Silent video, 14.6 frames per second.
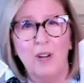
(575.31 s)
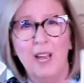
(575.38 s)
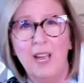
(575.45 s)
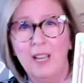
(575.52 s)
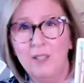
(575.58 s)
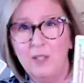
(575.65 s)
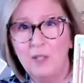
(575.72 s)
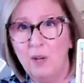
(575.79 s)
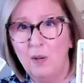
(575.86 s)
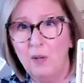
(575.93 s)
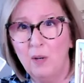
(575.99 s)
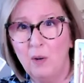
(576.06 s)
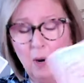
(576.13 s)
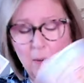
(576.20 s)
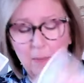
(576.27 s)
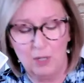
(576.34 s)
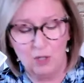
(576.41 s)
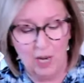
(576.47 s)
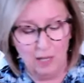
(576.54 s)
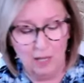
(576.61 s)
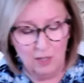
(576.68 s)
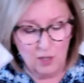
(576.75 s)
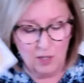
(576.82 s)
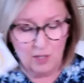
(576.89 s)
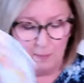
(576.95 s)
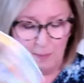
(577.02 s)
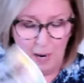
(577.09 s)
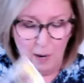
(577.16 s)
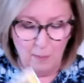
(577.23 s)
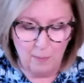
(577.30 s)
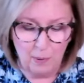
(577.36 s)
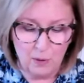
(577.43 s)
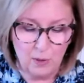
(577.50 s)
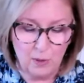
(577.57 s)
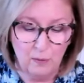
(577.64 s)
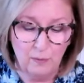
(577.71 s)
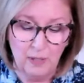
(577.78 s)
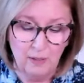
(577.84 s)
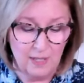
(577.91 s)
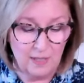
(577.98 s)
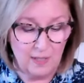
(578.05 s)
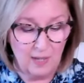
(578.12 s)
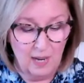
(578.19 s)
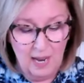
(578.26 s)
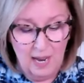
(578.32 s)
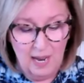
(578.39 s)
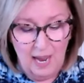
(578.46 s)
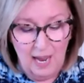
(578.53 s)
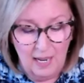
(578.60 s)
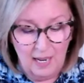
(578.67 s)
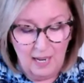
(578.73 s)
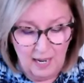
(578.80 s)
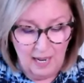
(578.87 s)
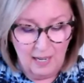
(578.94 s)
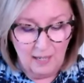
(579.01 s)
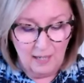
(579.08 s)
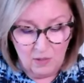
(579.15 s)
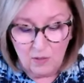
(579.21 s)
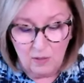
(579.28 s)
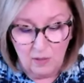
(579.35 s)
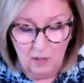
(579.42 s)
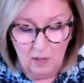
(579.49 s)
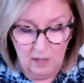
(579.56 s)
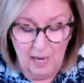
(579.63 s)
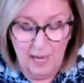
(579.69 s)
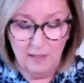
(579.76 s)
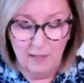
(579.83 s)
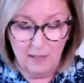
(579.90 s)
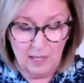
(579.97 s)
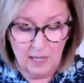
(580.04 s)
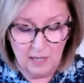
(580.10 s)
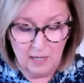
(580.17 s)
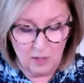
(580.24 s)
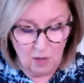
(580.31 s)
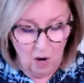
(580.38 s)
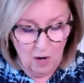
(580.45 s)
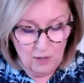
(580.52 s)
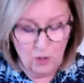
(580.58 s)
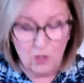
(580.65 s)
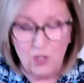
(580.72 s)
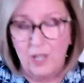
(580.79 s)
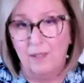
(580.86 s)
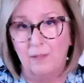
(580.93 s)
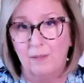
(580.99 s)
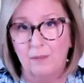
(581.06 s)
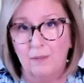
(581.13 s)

And so your karmic challenge is about perseverance and and, and the exhaustion.